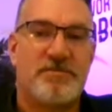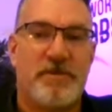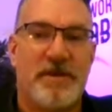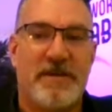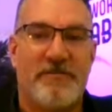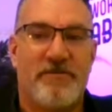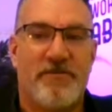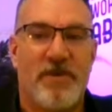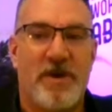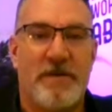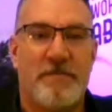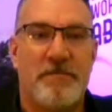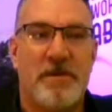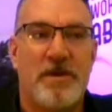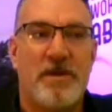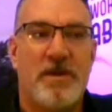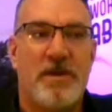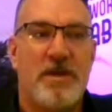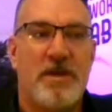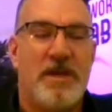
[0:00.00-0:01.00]
plate frame?
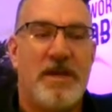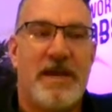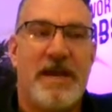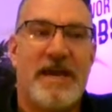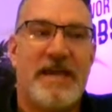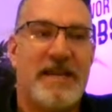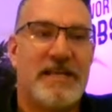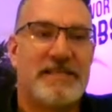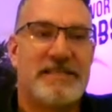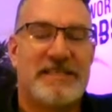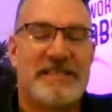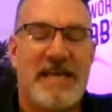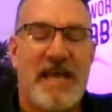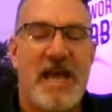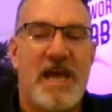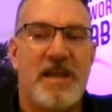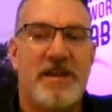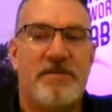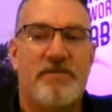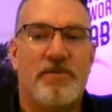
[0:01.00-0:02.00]
And it's
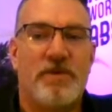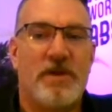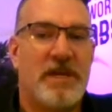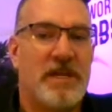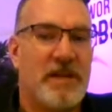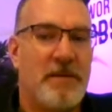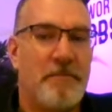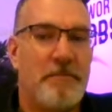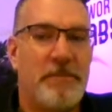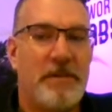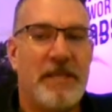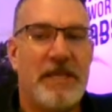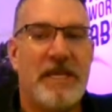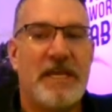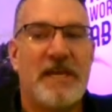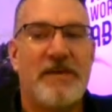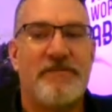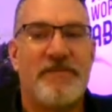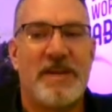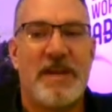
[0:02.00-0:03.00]
sad. In a
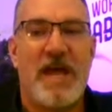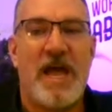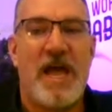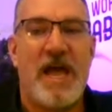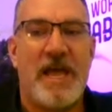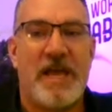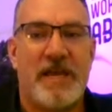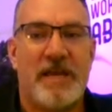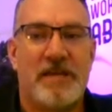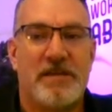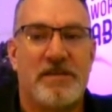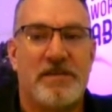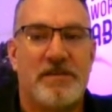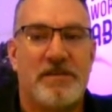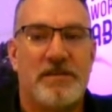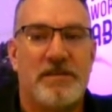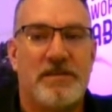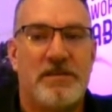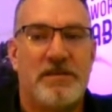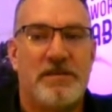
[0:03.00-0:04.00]
blink of an eye,
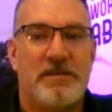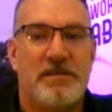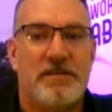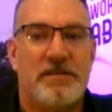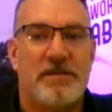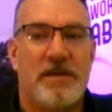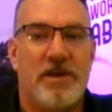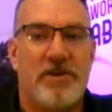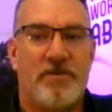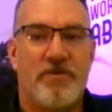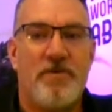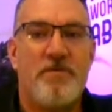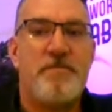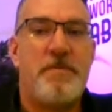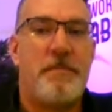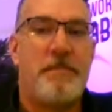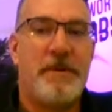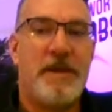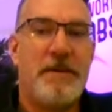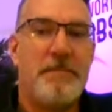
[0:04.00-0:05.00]
a group
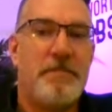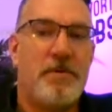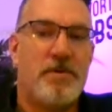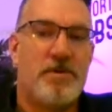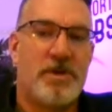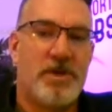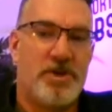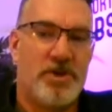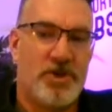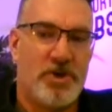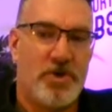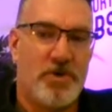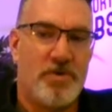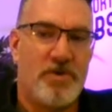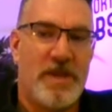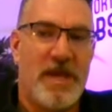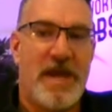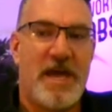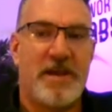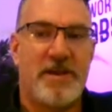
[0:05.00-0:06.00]
of people can
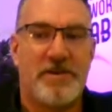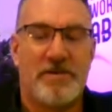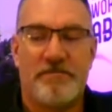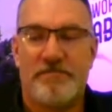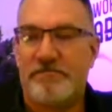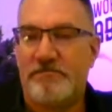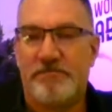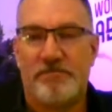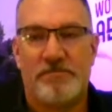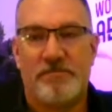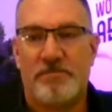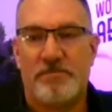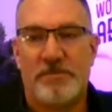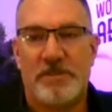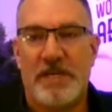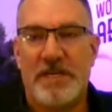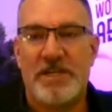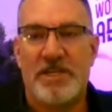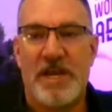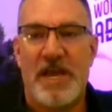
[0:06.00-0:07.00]
turn that
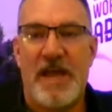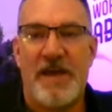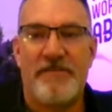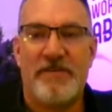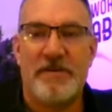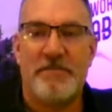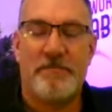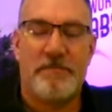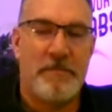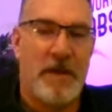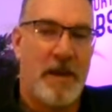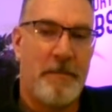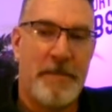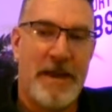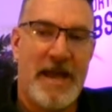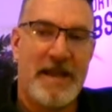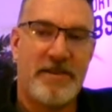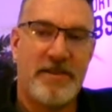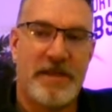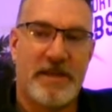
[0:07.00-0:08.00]
into having a
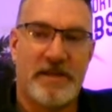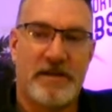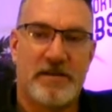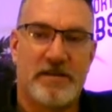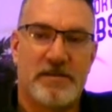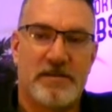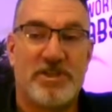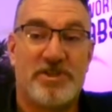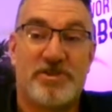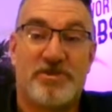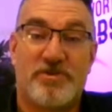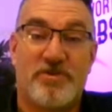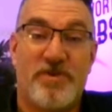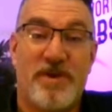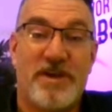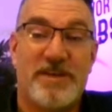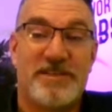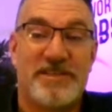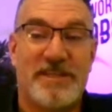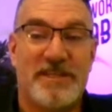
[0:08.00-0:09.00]
bad thing. It's
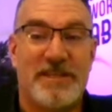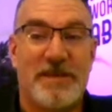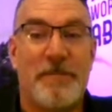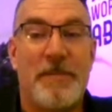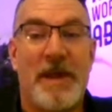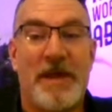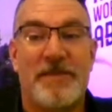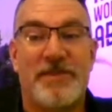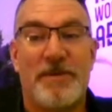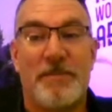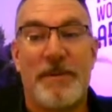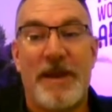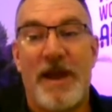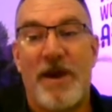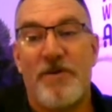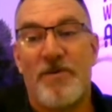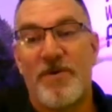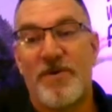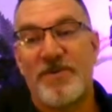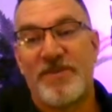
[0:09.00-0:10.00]
crazy the the
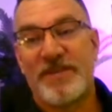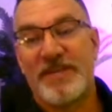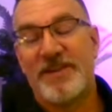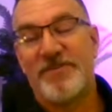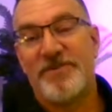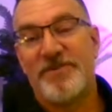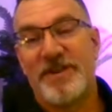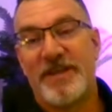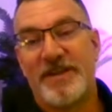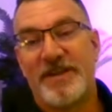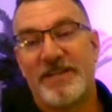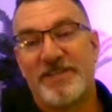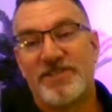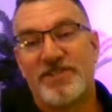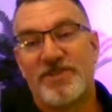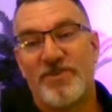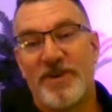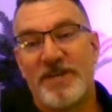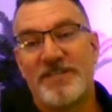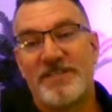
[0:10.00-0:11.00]
power of the internet.
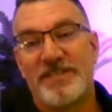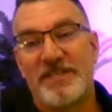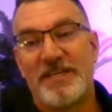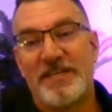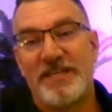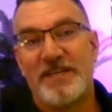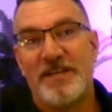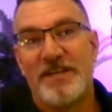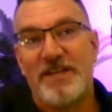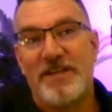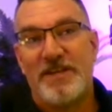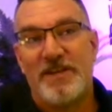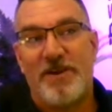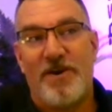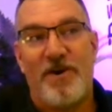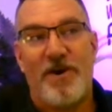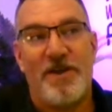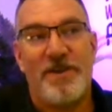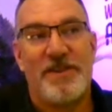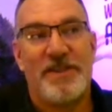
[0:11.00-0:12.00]
It's crazy
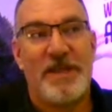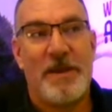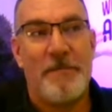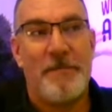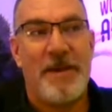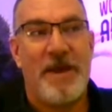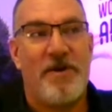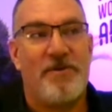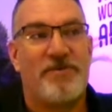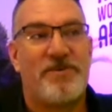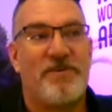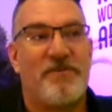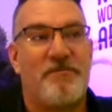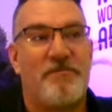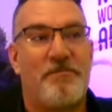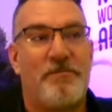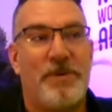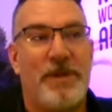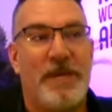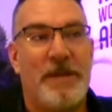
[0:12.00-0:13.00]
on the amount of
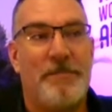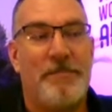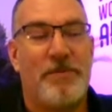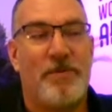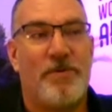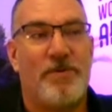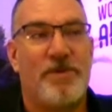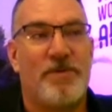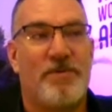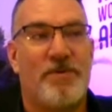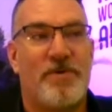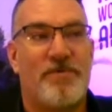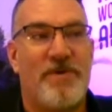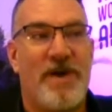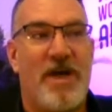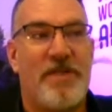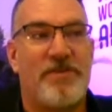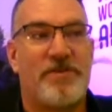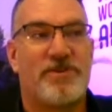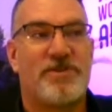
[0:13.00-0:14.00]
people that would
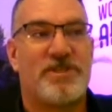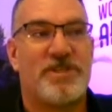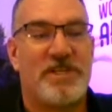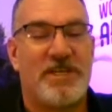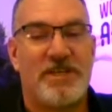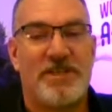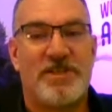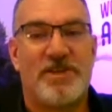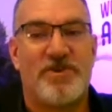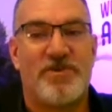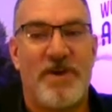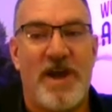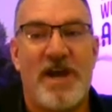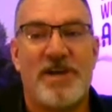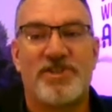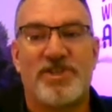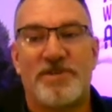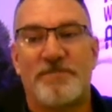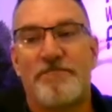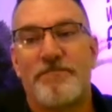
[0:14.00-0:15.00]
rather see the
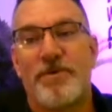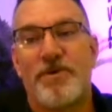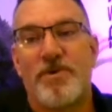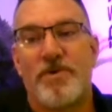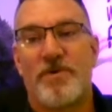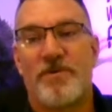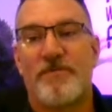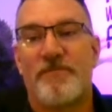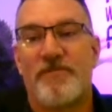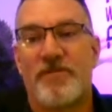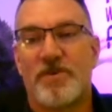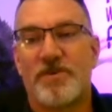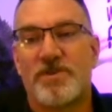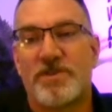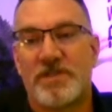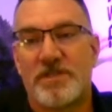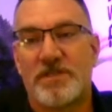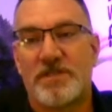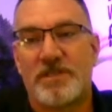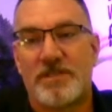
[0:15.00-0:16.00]
crash and burn
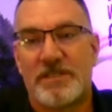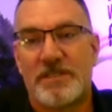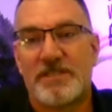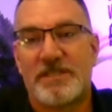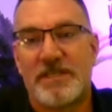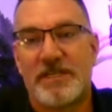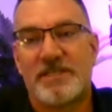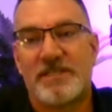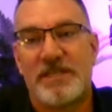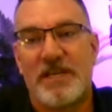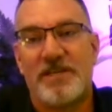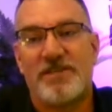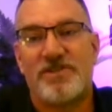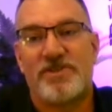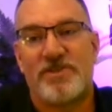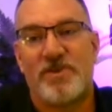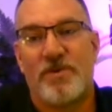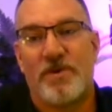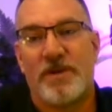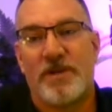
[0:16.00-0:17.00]
versus the success
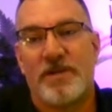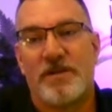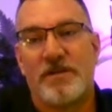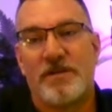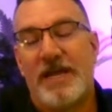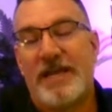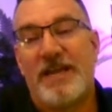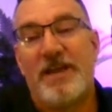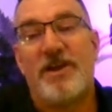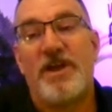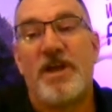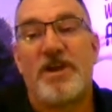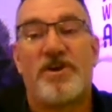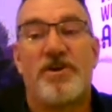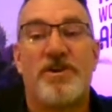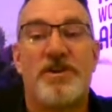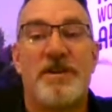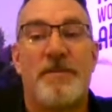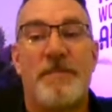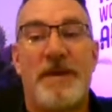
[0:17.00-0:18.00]
story. I, could, I
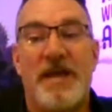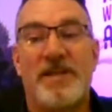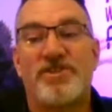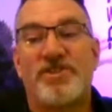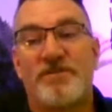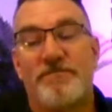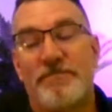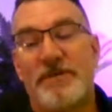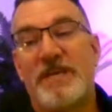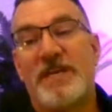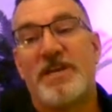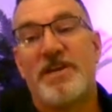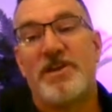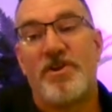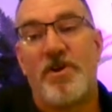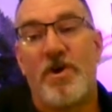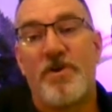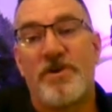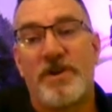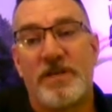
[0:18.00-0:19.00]
couldn't imagine being
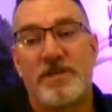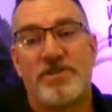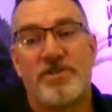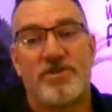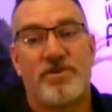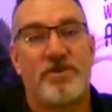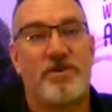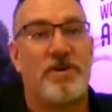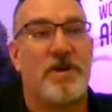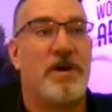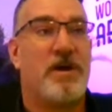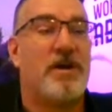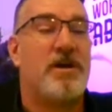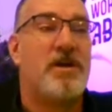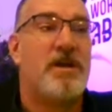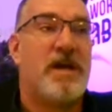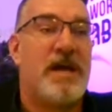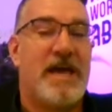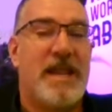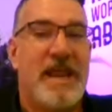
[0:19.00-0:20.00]
an artist or a,
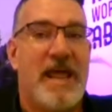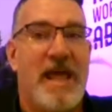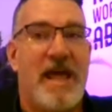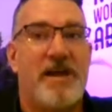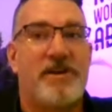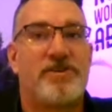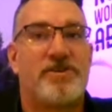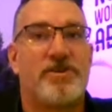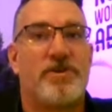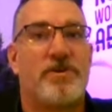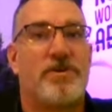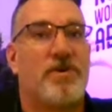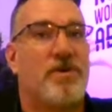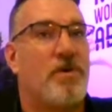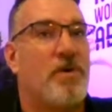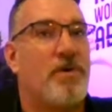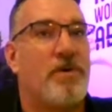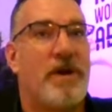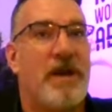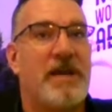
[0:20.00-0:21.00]
an actor
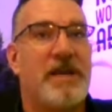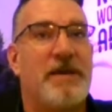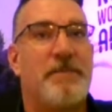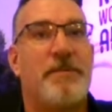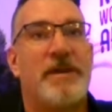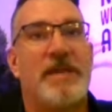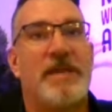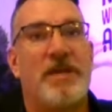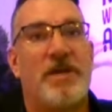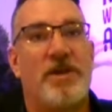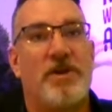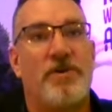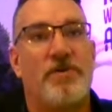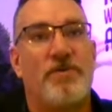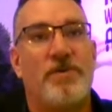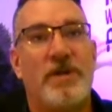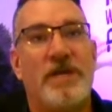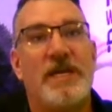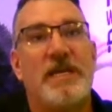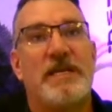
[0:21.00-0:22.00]
or anybody who
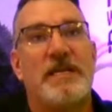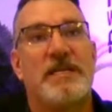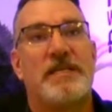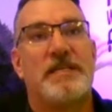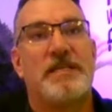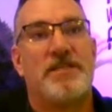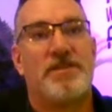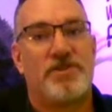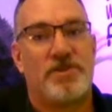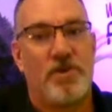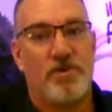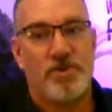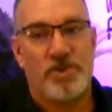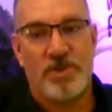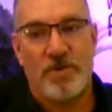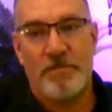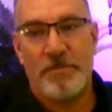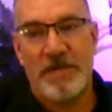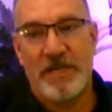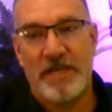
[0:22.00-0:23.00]
needed
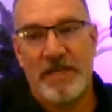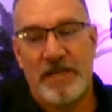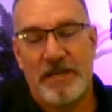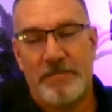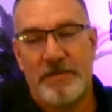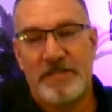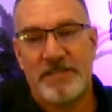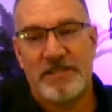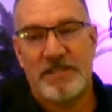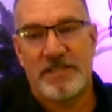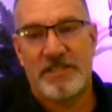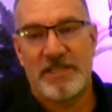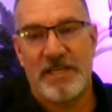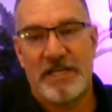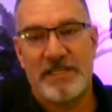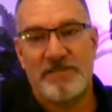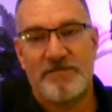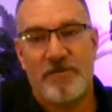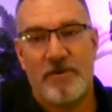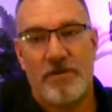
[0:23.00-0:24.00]
social media to be
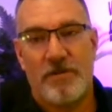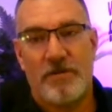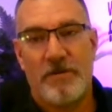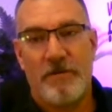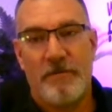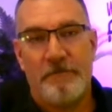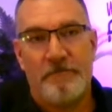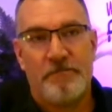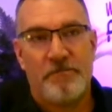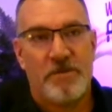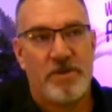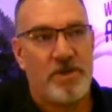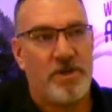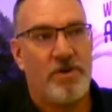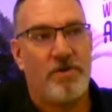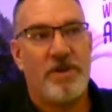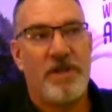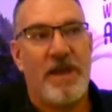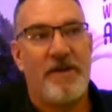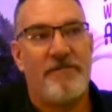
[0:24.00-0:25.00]
successful. You
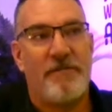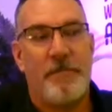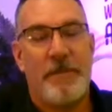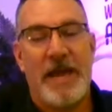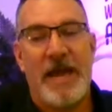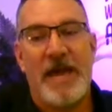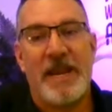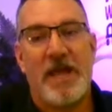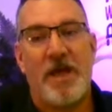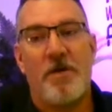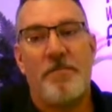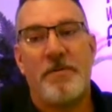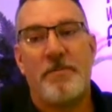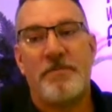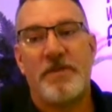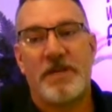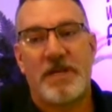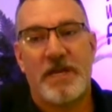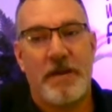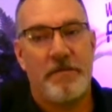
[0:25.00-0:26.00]
know, you have a bad
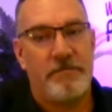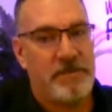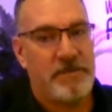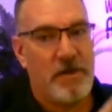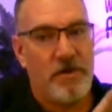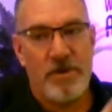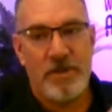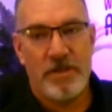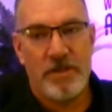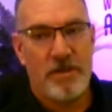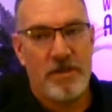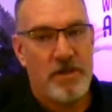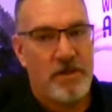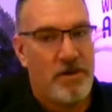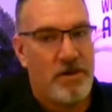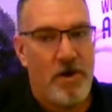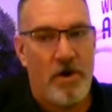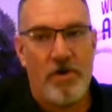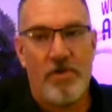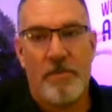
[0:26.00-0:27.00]
album that comes out and
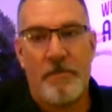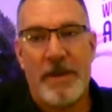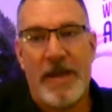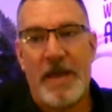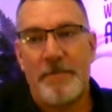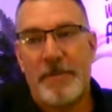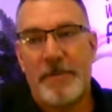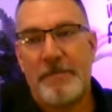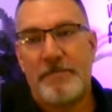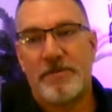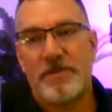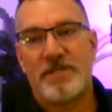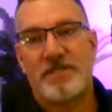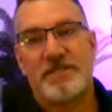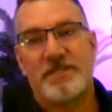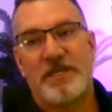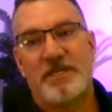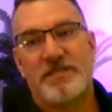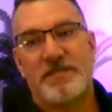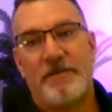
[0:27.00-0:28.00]
all the bad people that
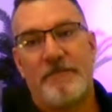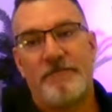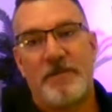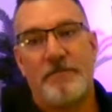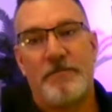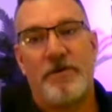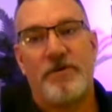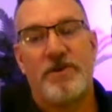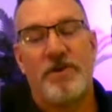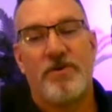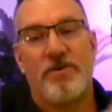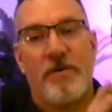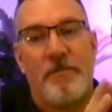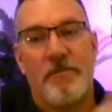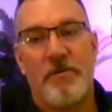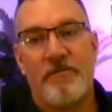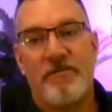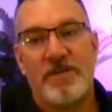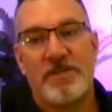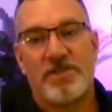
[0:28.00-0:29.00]
say something about you or a
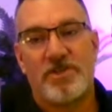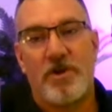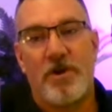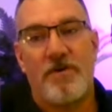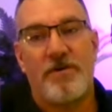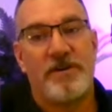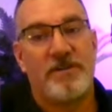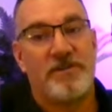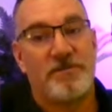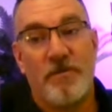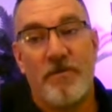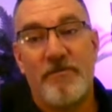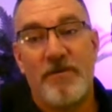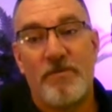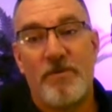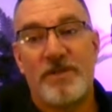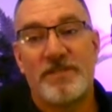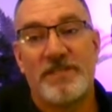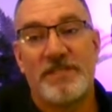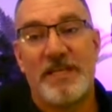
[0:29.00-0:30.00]
movie star and his
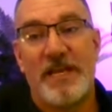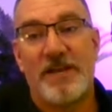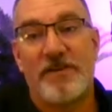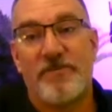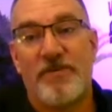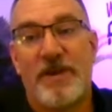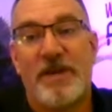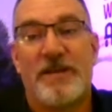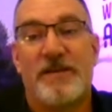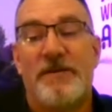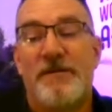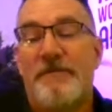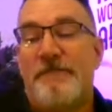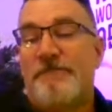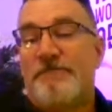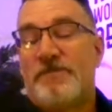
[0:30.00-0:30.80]
movie wasn't that great.